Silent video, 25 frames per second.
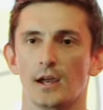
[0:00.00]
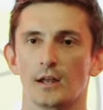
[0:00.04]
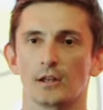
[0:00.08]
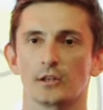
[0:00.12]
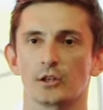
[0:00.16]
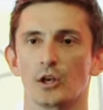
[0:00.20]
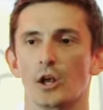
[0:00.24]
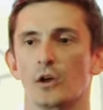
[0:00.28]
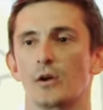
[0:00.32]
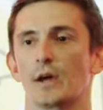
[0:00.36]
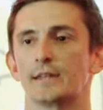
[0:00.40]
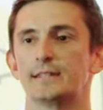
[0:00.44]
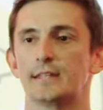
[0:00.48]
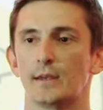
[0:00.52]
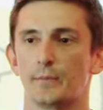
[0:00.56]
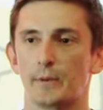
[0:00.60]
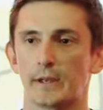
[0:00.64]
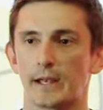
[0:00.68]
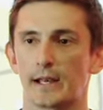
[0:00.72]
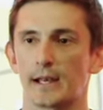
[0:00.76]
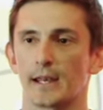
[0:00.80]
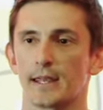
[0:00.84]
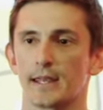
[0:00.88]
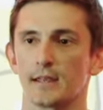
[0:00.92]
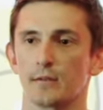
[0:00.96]
you know, a
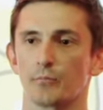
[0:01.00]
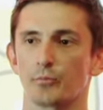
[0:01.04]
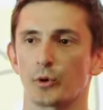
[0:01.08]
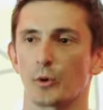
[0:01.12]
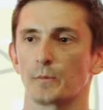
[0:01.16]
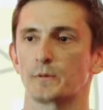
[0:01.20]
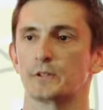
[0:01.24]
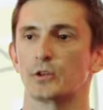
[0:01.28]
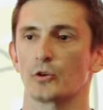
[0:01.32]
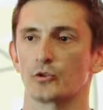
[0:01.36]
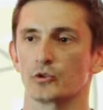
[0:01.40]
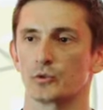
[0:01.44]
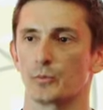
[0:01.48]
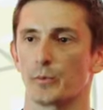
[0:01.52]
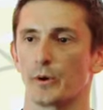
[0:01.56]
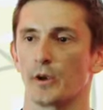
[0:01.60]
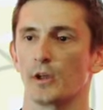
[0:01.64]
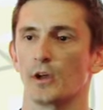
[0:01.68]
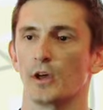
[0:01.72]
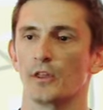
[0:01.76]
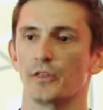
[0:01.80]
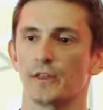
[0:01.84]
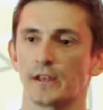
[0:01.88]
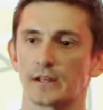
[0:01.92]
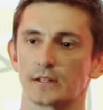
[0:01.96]
typically property
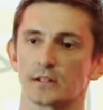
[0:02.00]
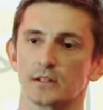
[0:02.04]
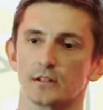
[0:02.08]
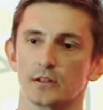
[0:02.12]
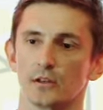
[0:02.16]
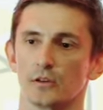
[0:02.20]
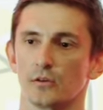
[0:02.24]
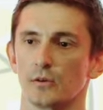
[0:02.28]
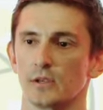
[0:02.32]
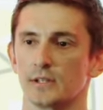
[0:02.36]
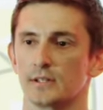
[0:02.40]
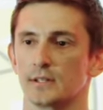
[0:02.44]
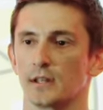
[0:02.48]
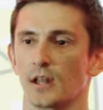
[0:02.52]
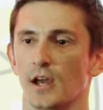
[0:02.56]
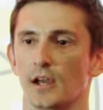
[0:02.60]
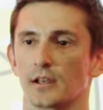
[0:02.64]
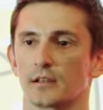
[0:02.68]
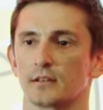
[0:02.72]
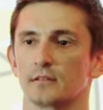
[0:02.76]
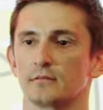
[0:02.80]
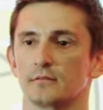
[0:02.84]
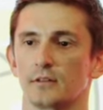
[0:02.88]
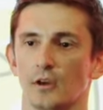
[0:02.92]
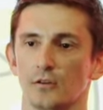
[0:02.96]
entrepreneur thing to do is
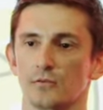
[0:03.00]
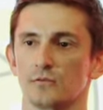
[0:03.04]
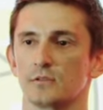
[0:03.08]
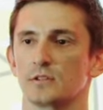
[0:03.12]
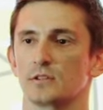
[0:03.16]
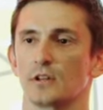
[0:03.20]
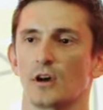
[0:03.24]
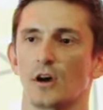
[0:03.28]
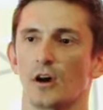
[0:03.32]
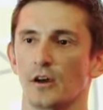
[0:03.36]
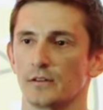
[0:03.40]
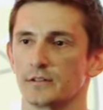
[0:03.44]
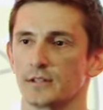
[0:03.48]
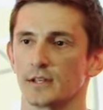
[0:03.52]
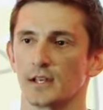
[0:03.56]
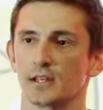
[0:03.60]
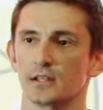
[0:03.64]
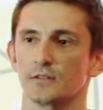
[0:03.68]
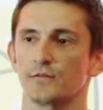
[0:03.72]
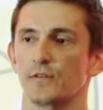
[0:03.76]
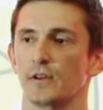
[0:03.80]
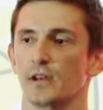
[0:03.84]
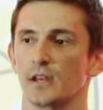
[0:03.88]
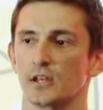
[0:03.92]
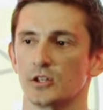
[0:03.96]
like, don't start until
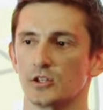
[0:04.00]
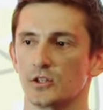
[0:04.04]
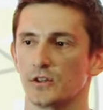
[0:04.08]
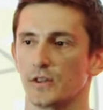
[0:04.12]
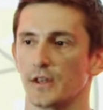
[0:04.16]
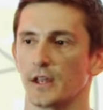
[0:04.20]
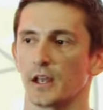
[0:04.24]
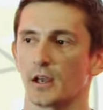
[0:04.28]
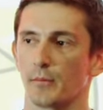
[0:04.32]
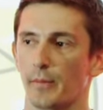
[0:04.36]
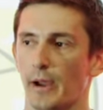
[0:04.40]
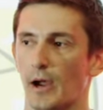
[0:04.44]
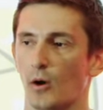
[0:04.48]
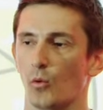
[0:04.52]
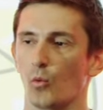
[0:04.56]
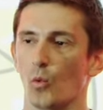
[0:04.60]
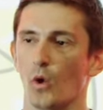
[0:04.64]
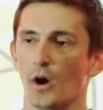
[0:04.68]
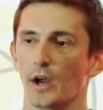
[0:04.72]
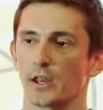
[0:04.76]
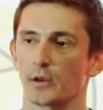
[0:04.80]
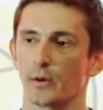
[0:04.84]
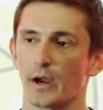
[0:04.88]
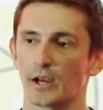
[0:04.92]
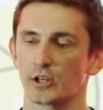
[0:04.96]
it's finished. Think about
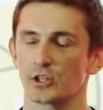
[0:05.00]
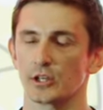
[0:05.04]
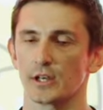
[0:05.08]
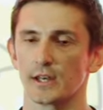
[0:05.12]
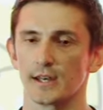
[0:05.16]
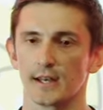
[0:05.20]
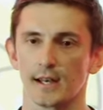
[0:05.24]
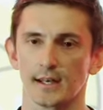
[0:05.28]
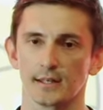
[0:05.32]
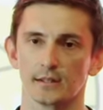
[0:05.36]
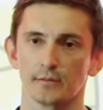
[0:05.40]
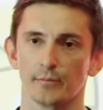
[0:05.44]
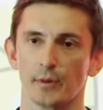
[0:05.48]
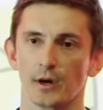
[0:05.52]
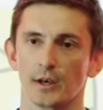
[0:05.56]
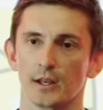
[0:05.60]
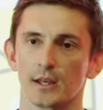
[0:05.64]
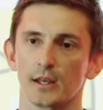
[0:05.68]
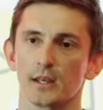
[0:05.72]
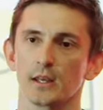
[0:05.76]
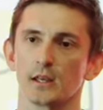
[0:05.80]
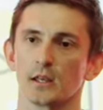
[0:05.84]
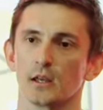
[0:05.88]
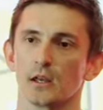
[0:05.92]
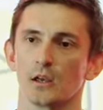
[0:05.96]
why you actually need the
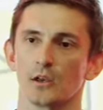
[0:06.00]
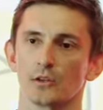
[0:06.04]
money.